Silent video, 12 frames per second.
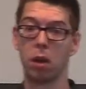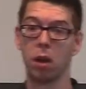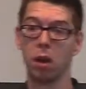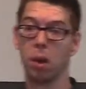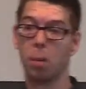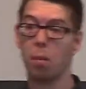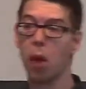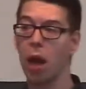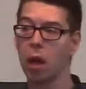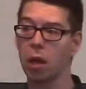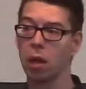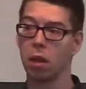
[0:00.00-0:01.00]

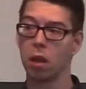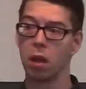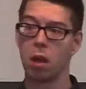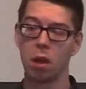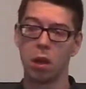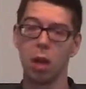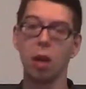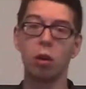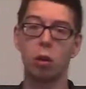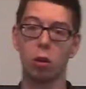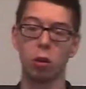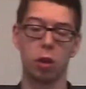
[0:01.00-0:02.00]
But their
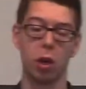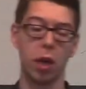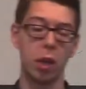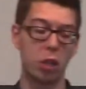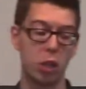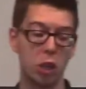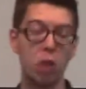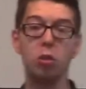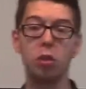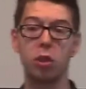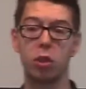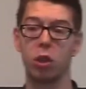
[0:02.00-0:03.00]
culture is
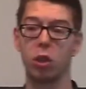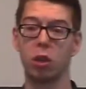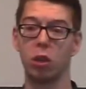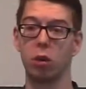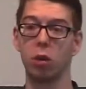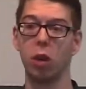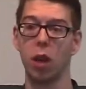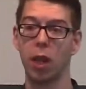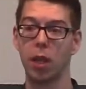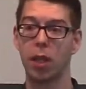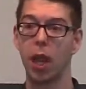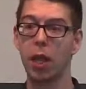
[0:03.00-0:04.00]
used to
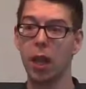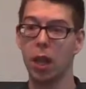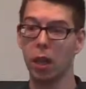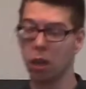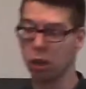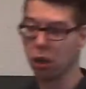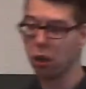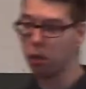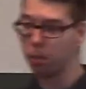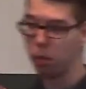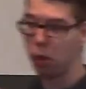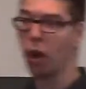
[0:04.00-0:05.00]
taking a
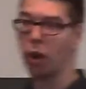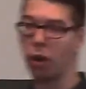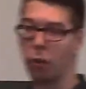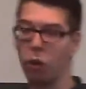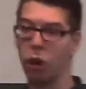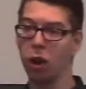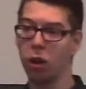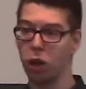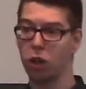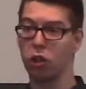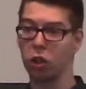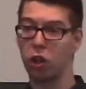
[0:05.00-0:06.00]
little block of wood or a
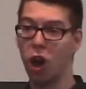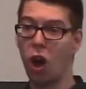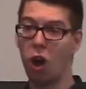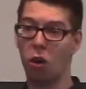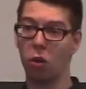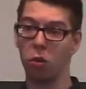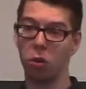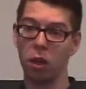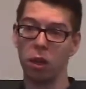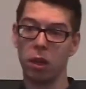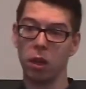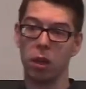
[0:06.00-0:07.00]
stone
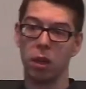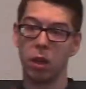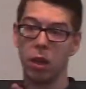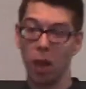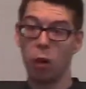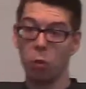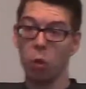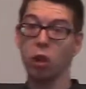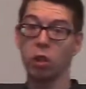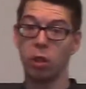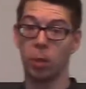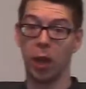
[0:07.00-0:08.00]
and
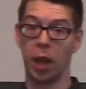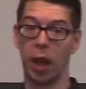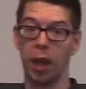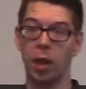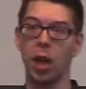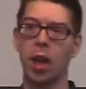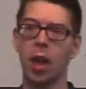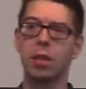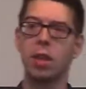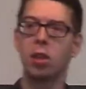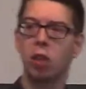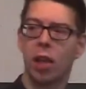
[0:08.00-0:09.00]
worshiping it. It's
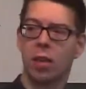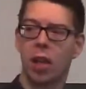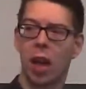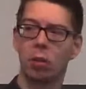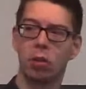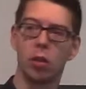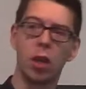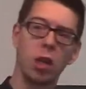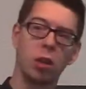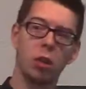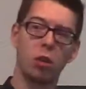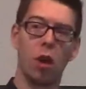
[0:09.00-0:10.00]
interesting. I was reading
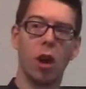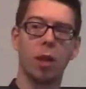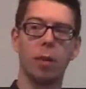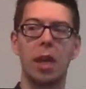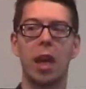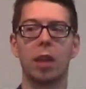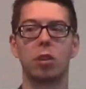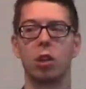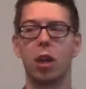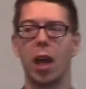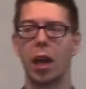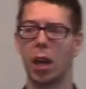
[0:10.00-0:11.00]
Deuteronomy
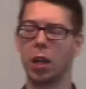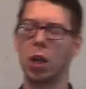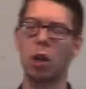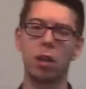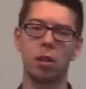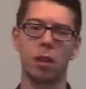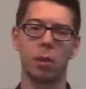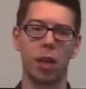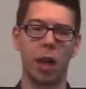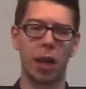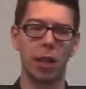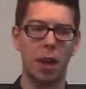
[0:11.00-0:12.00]
yesterday and I noticed something
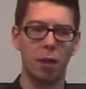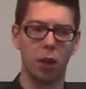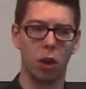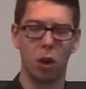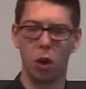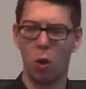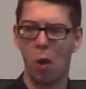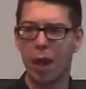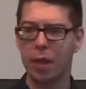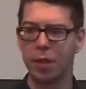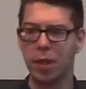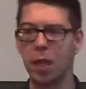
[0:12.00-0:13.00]
I'd never
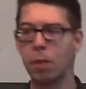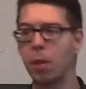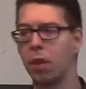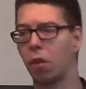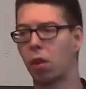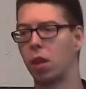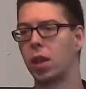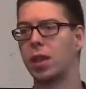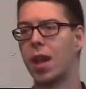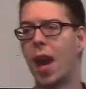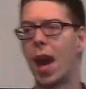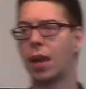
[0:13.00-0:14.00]
quite seen before in the
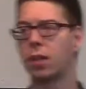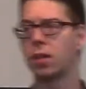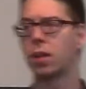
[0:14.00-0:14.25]
text.